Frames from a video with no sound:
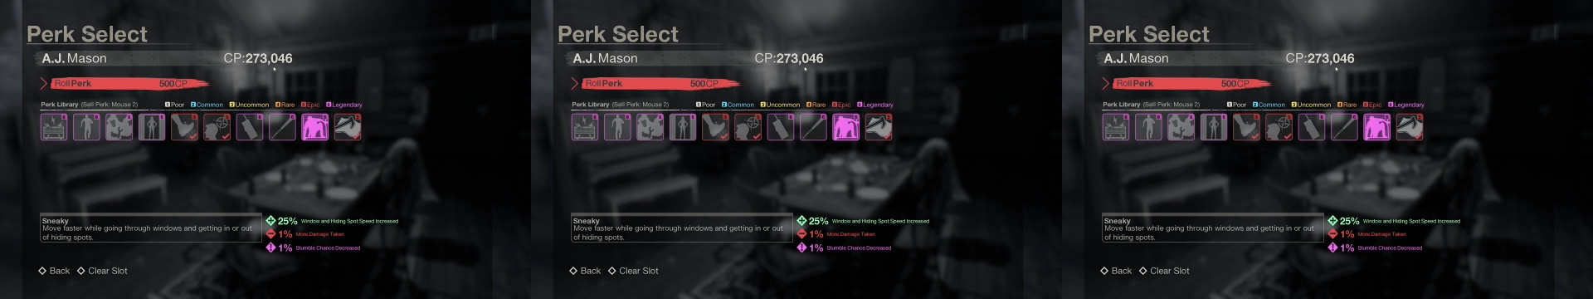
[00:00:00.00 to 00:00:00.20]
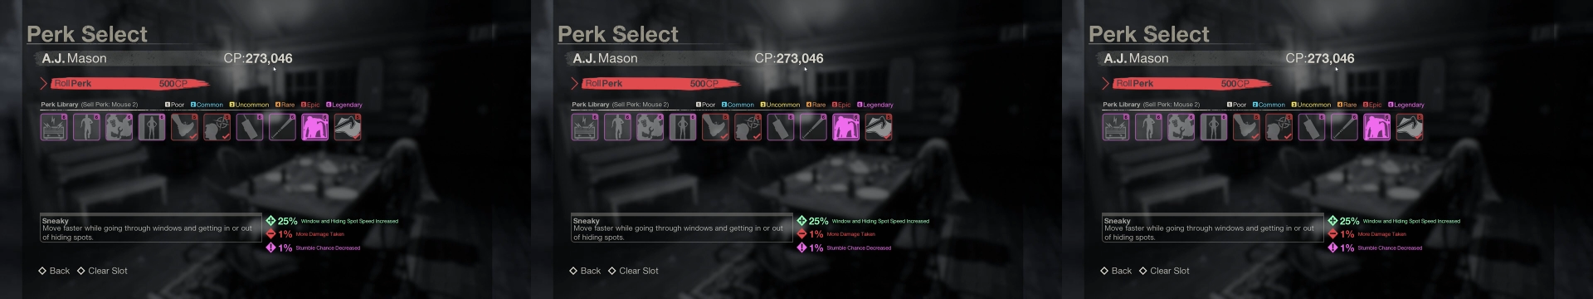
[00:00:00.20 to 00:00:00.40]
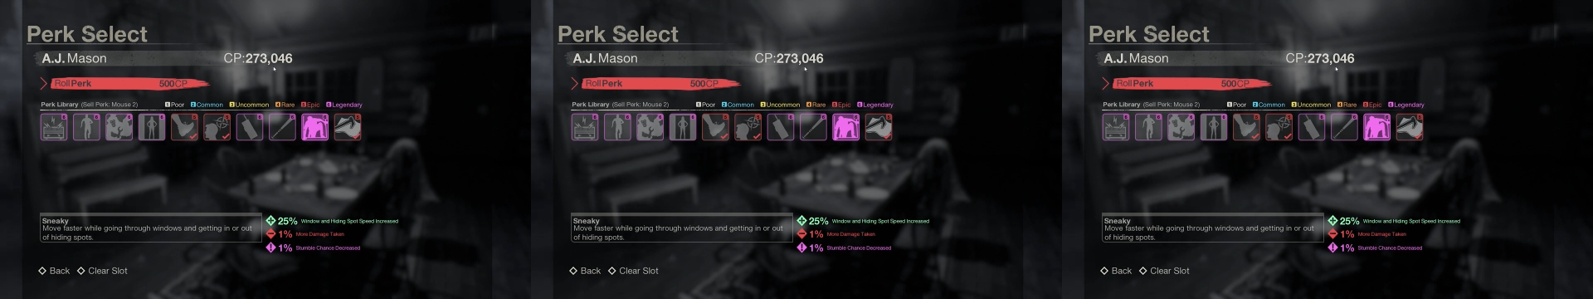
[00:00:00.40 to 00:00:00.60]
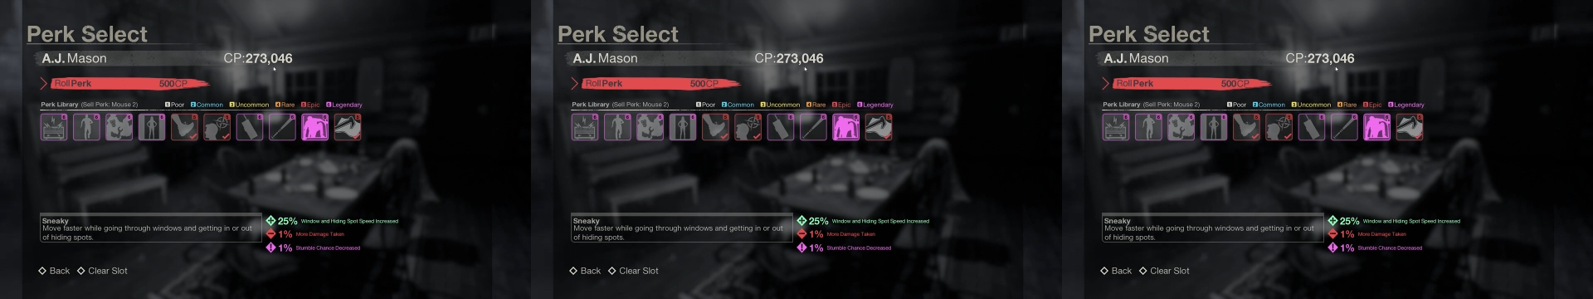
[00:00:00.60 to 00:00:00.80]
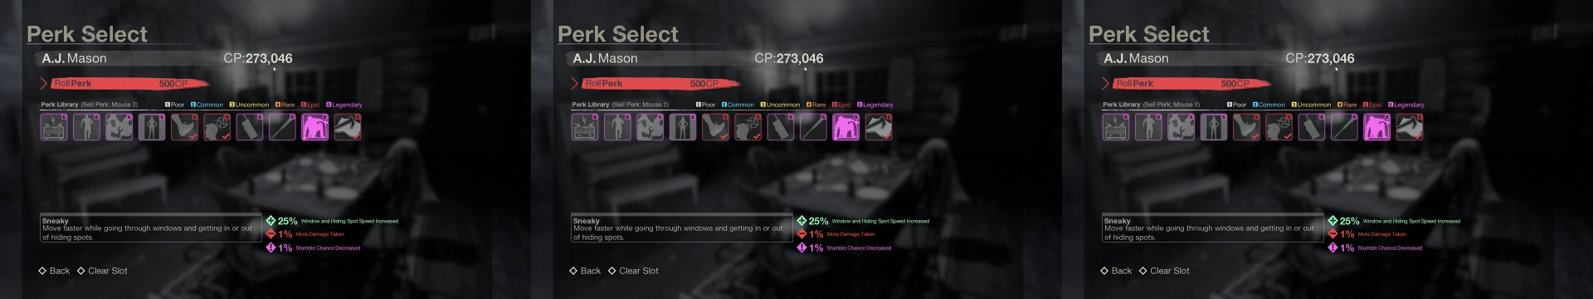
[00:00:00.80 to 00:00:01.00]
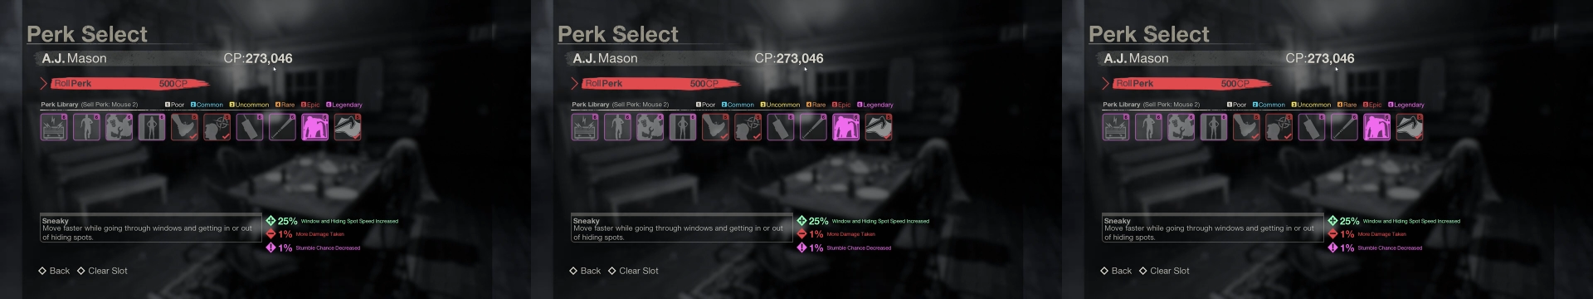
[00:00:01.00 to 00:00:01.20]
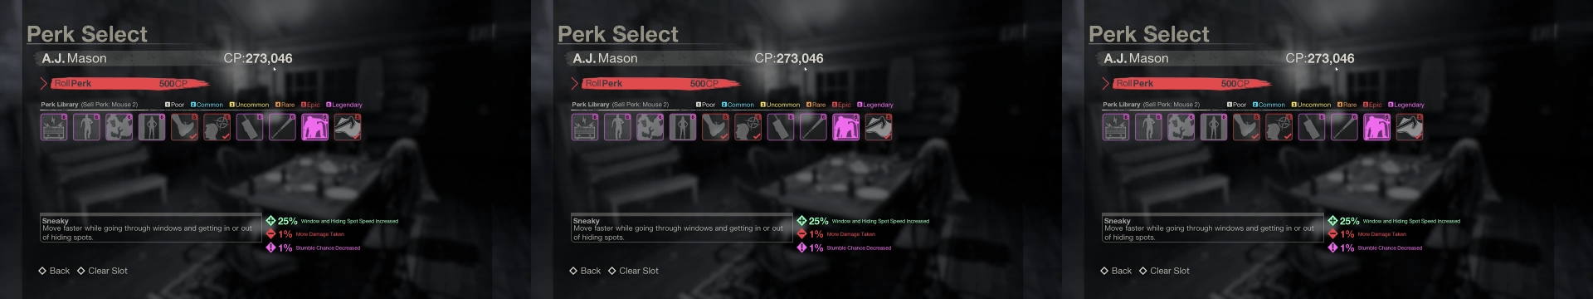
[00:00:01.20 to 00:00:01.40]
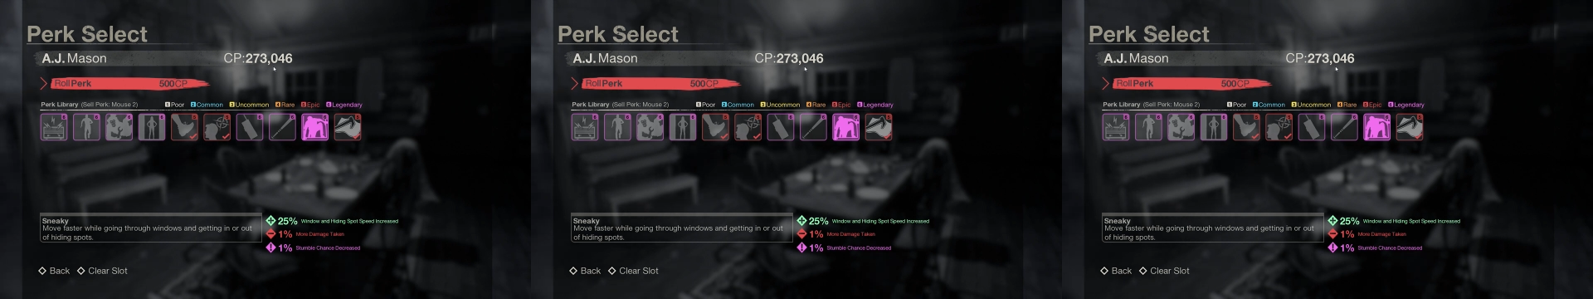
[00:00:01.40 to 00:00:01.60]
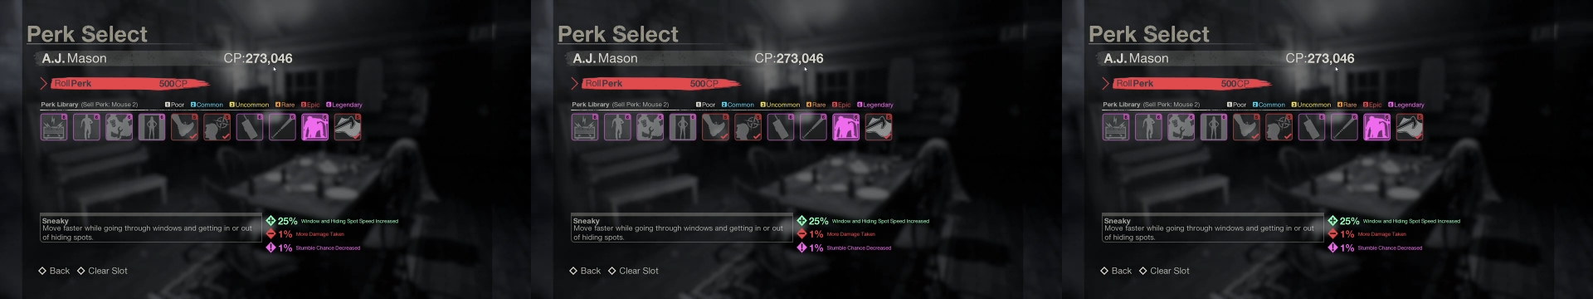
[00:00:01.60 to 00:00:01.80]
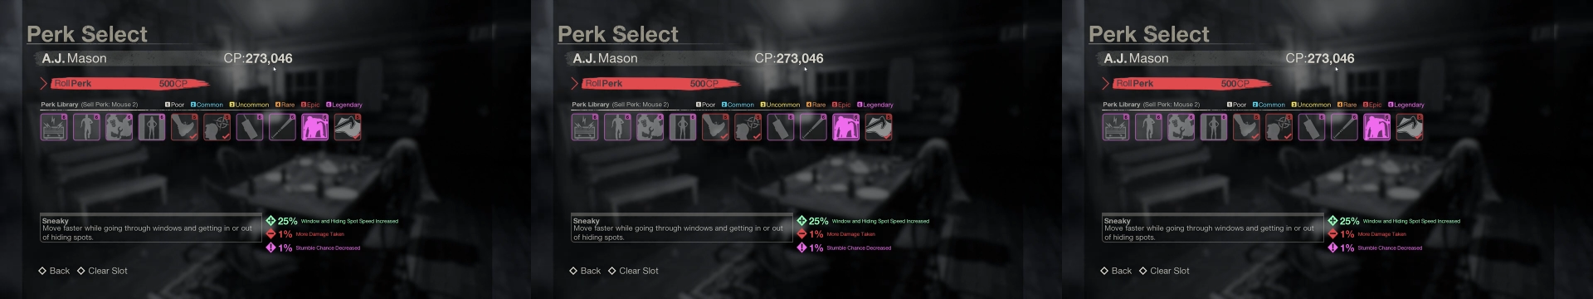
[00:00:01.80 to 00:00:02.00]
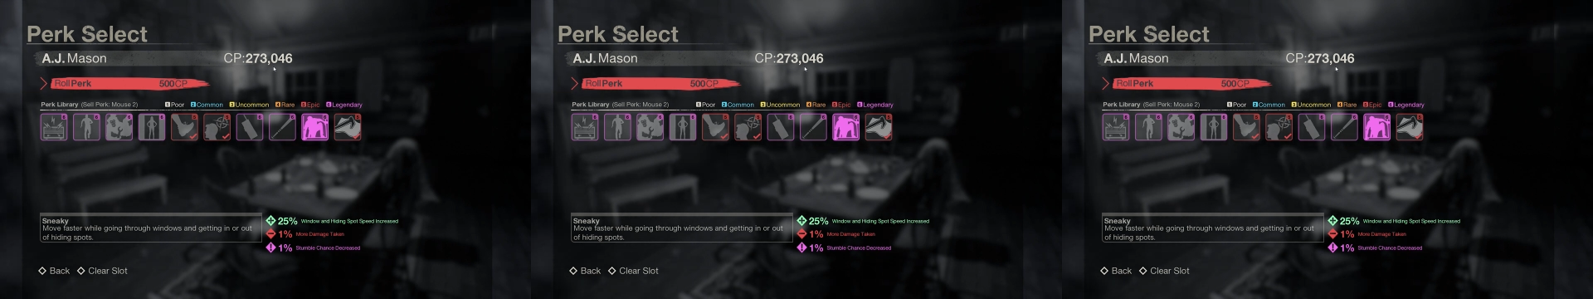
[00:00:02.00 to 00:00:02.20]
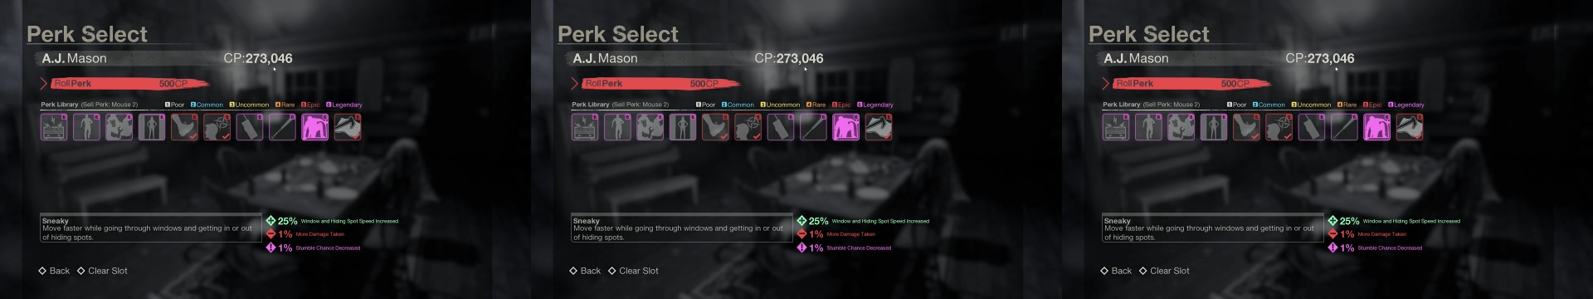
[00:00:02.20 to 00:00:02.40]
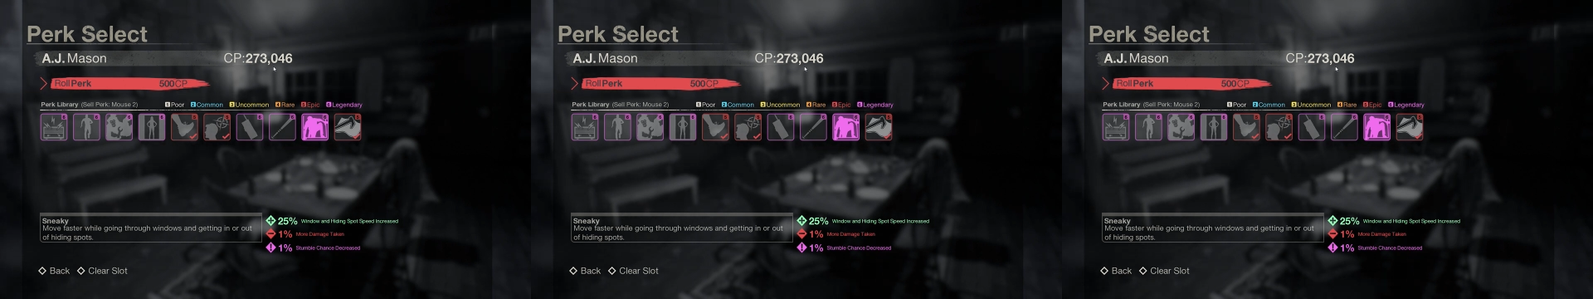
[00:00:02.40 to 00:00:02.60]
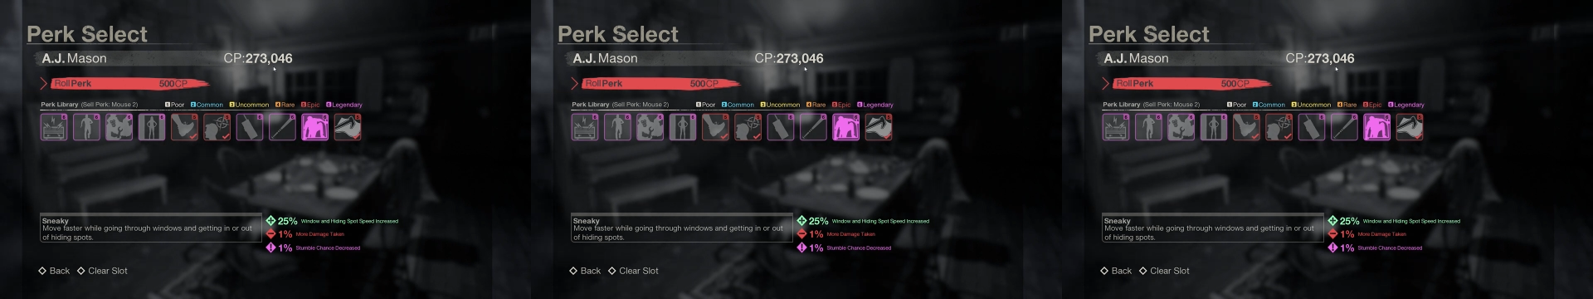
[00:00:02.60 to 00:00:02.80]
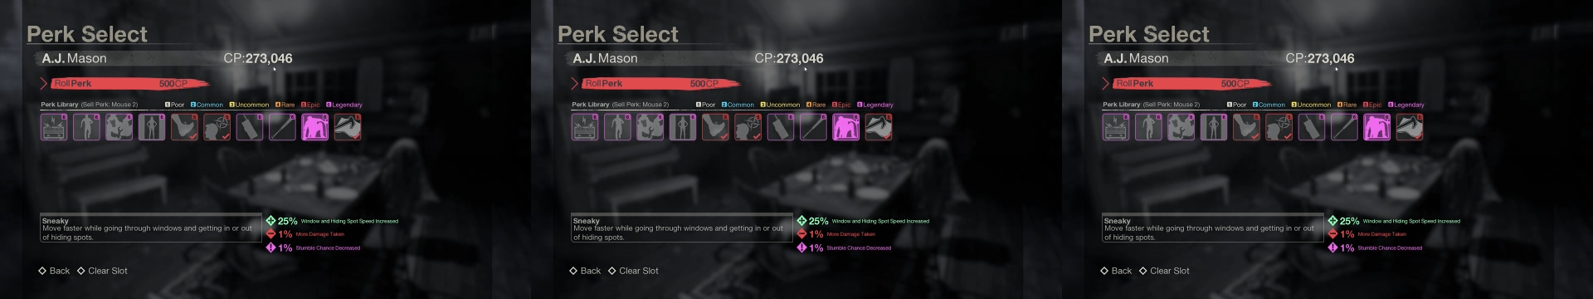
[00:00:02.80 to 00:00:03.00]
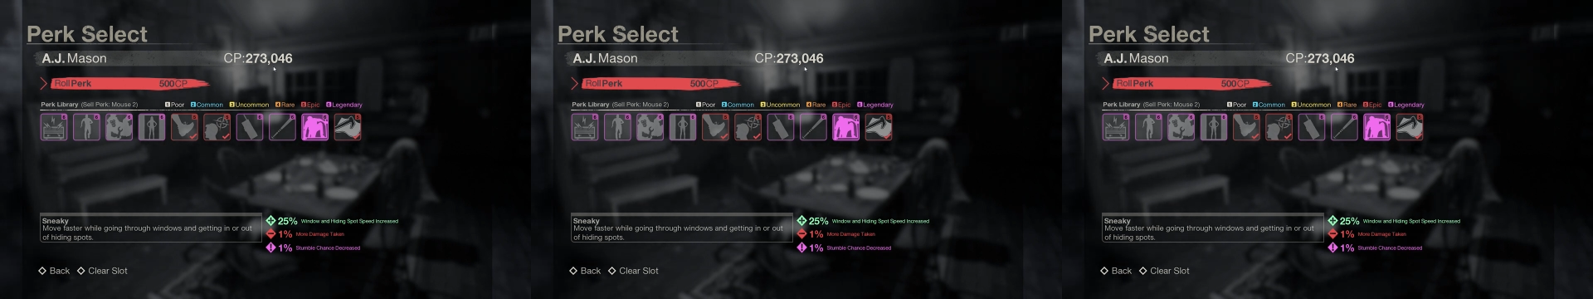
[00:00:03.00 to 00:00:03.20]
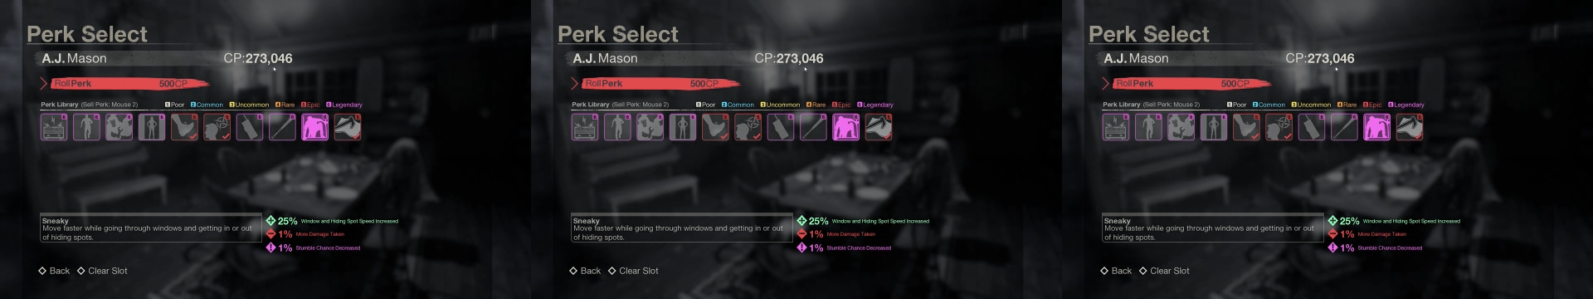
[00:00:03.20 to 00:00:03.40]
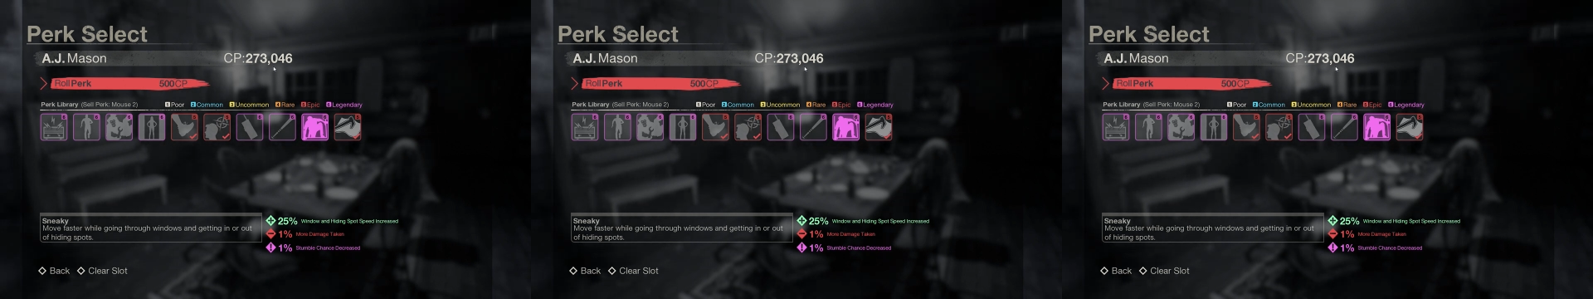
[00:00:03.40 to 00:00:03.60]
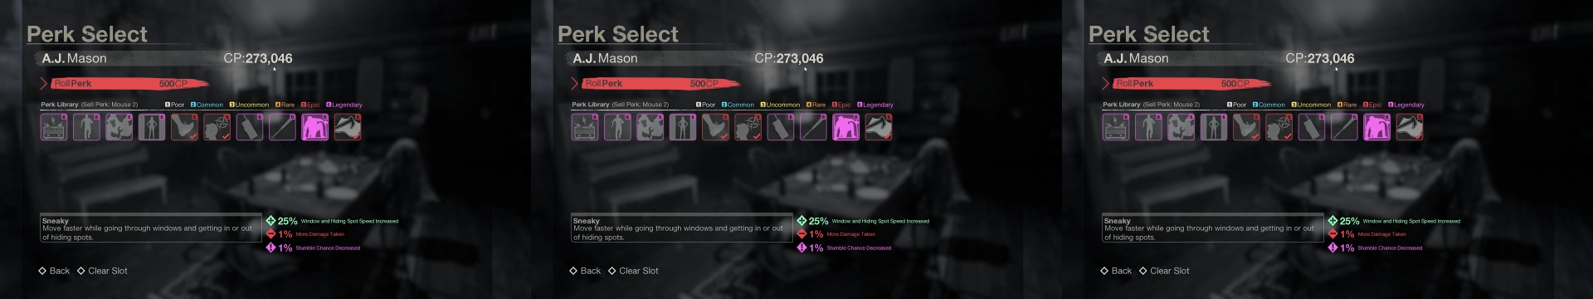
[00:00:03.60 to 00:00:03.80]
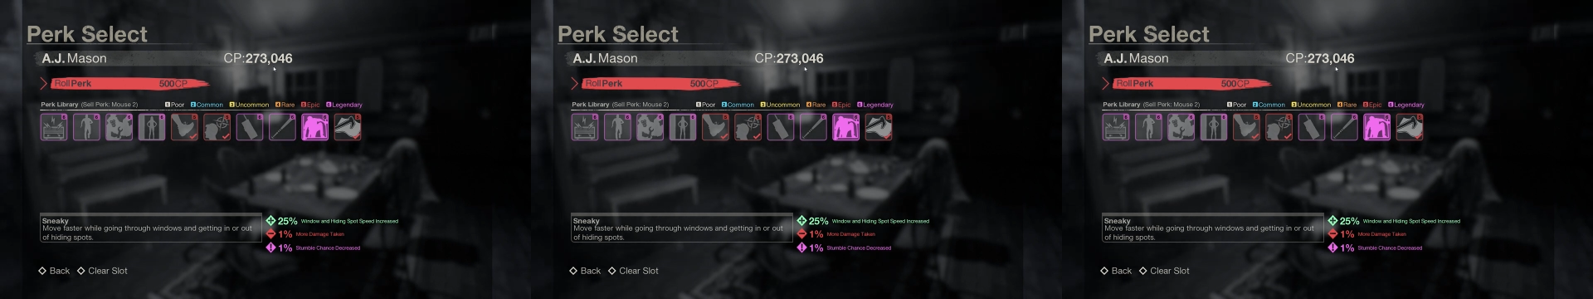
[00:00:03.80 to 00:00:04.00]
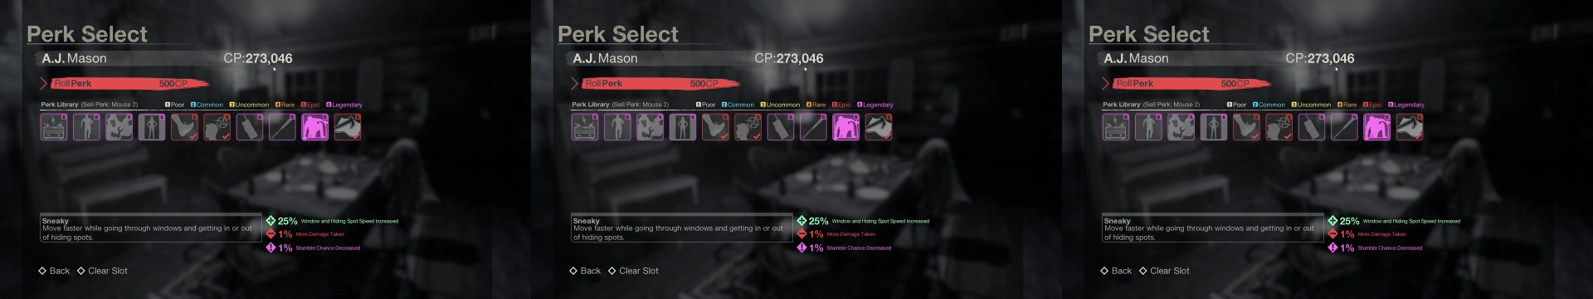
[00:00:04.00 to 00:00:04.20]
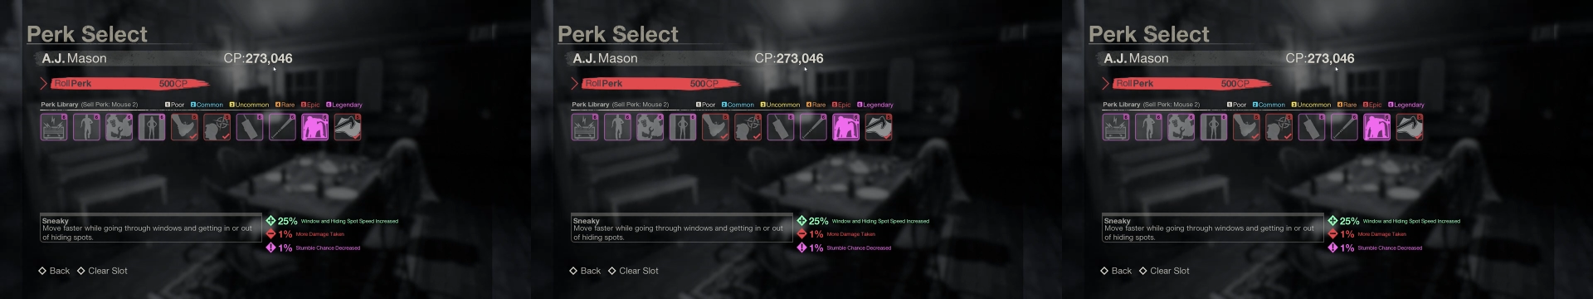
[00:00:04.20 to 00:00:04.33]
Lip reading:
Nobody's mouth can be seen.